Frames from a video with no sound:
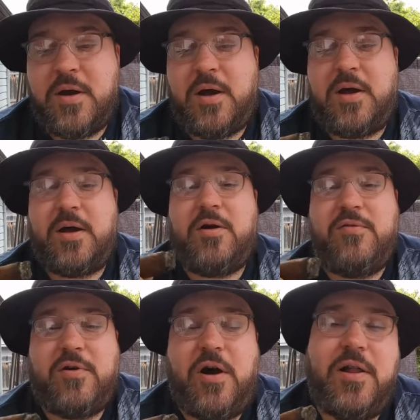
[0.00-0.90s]

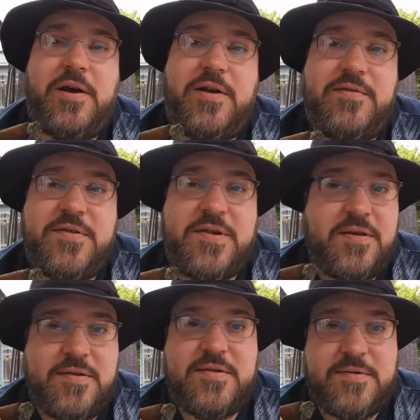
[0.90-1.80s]
Overall, I would have to say
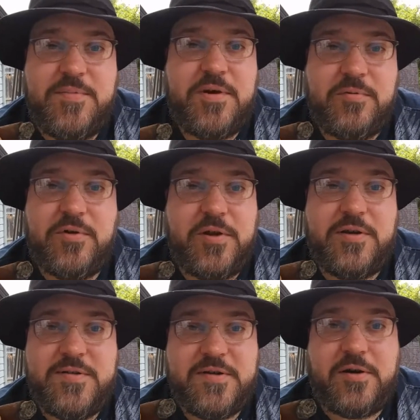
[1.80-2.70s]
this has been a really
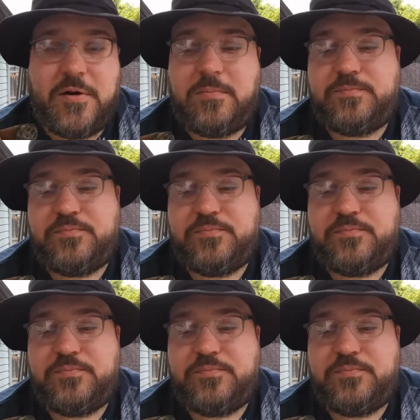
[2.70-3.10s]
good cigar.